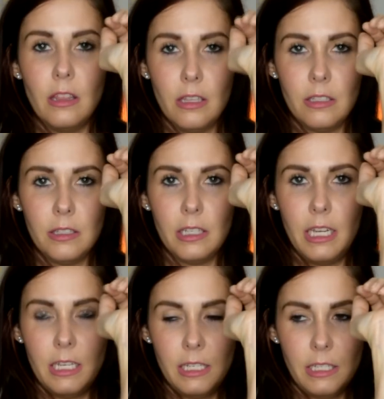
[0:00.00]
This
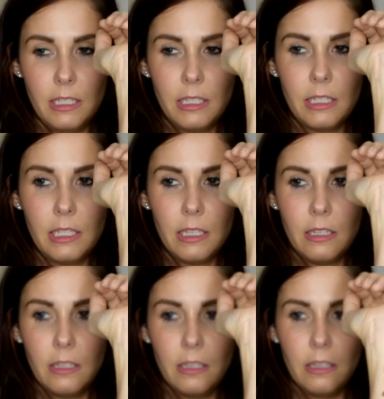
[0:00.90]
is
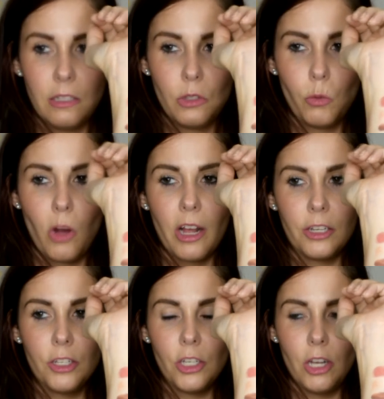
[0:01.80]
the
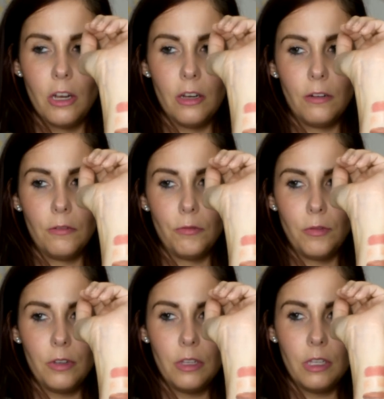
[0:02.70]
swatch of
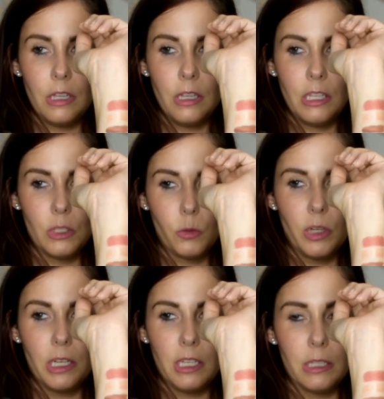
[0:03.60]
this
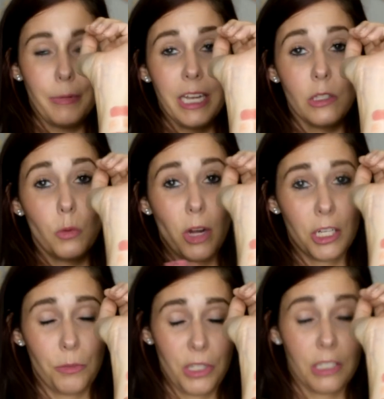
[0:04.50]
one. It's a bad
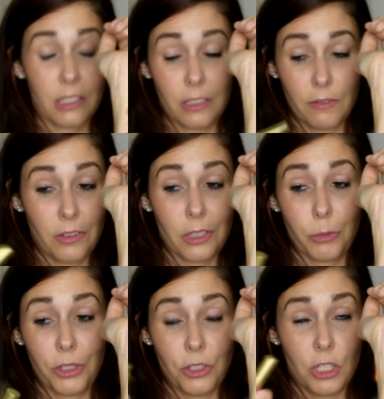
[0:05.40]
swatch because of the
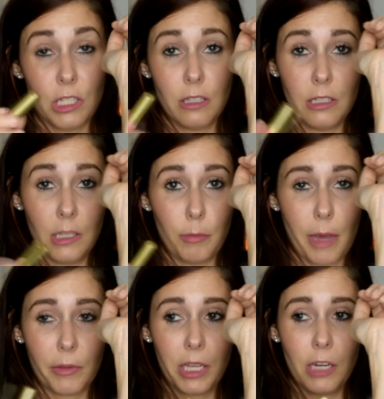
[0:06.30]
sponge tip
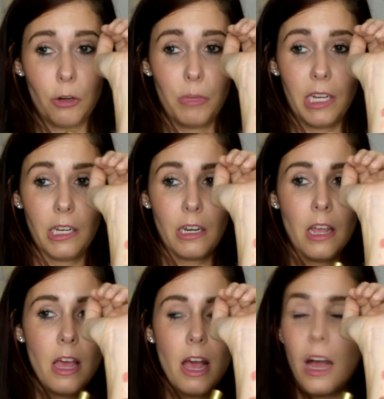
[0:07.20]
applicator being
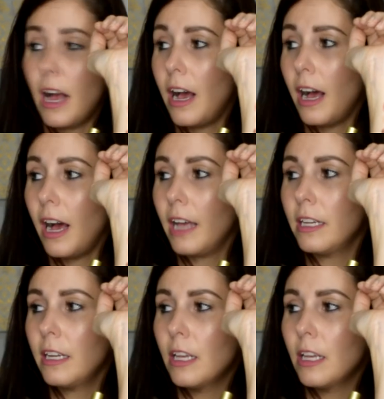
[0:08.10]
odd.